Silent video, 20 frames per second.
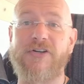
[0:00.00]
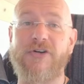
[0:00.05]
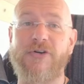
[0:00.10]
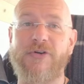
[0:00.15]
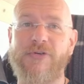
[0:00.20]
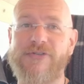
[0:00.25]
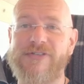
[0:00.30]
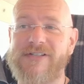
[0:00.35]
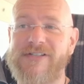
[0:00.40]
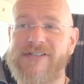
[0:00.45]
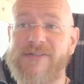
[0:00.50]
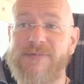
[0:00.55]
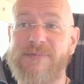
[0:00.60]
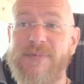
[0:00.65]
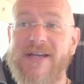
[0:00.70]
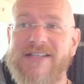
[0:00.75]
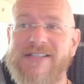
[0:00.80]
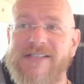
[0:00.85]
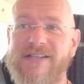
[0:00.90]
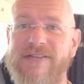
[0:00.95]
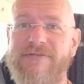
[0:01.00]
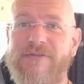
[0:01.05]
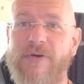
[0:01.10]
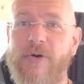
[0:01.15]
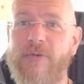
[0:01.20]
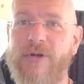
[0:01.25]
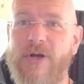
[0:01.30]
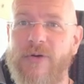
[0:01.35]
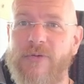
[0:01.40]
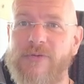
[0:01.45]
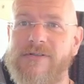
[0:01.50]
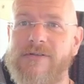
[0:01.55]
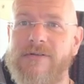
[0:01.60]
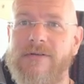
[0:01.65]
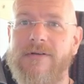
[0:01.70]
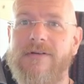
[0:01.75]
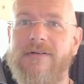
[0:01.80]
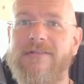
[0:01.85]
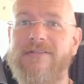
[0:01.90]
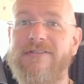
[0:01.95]
girls spicy photos
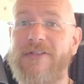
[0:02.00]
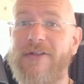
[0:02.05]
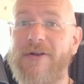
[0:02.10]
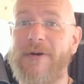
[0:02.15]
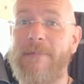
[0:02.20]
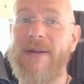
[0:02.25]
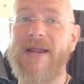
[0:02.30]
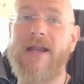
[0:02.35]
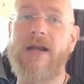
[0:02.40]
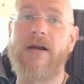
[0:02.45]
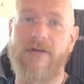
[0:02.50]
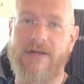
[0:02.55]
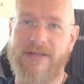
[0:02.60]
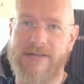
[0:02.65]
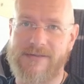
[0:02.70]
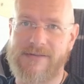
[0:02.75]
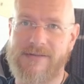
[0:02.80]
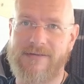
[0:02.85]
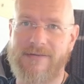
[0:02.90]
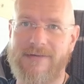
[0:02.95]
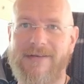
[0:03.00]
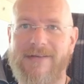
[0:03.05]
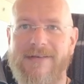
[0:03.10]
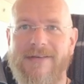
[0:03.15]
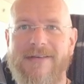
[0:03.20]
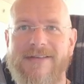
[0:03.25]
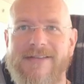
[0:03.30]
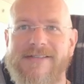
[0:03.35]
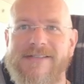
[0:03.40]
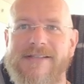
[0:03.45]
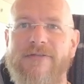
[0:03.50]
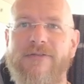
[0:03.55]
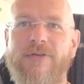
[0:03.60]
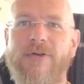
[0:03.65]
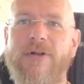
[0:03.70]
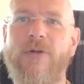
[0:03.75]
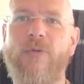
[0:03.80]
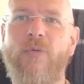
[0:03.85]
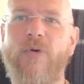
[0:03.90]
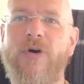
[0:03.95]
to their parents.
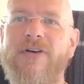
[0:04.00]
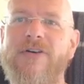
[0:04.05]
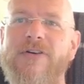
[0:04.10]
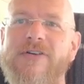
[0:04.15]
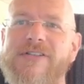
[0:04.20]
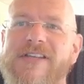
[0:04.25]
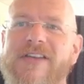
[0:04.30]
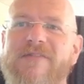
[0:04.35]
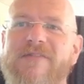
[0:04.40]
Several workers